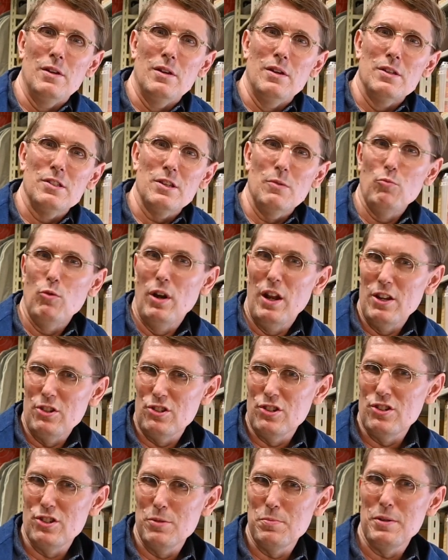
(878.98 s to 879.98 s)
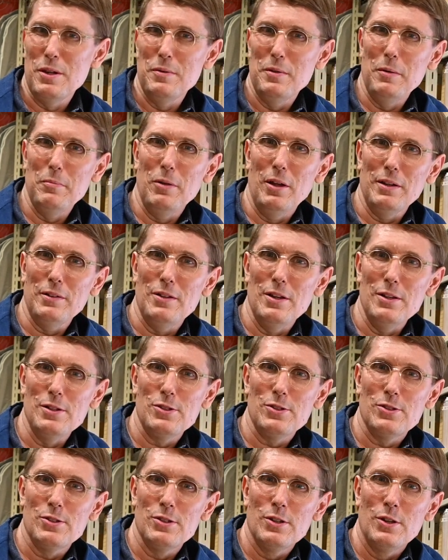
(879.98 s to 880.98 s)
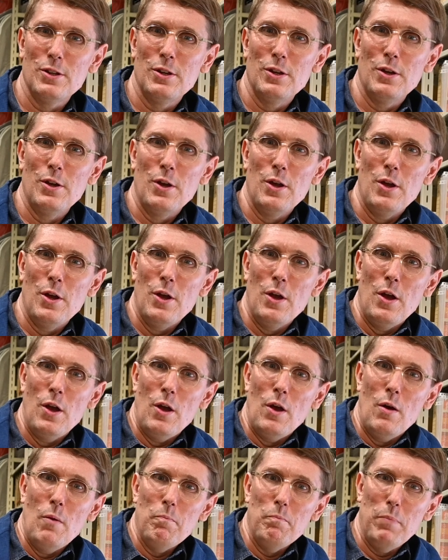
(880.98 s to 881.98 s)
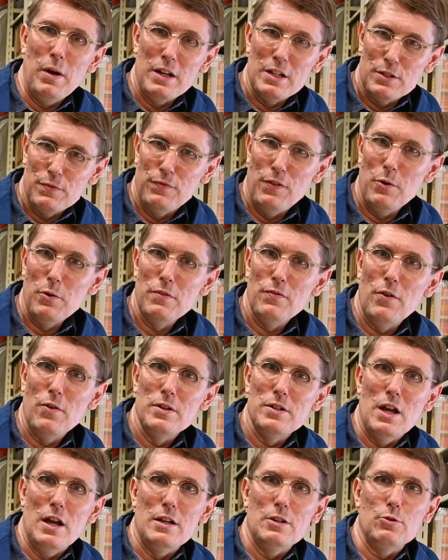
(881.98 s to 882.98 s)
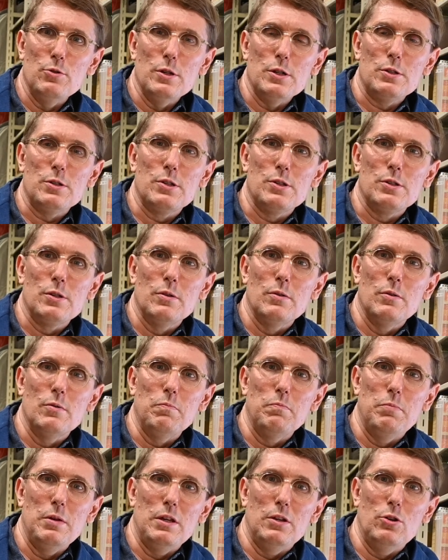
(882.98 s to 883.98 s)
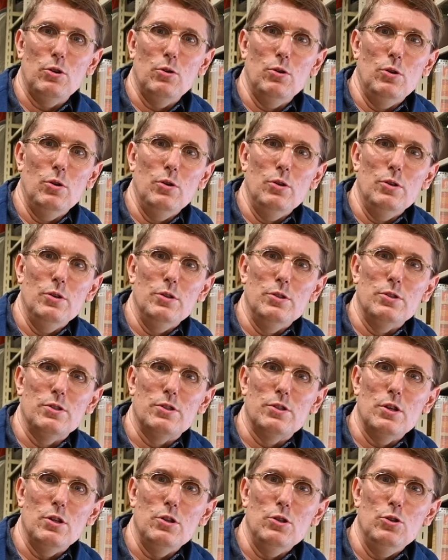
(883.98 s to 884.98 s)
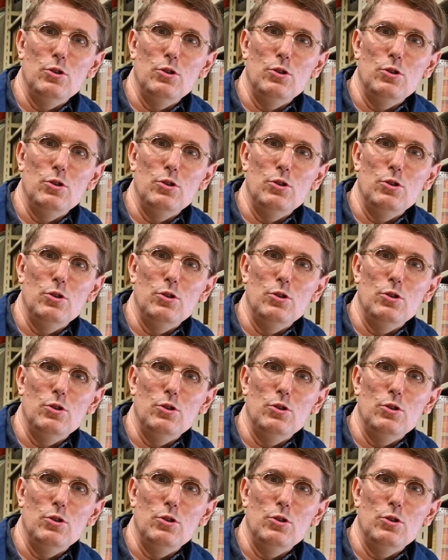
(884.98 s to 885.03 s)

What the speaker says: Some relationships end up like this. But it's very, very dangerous because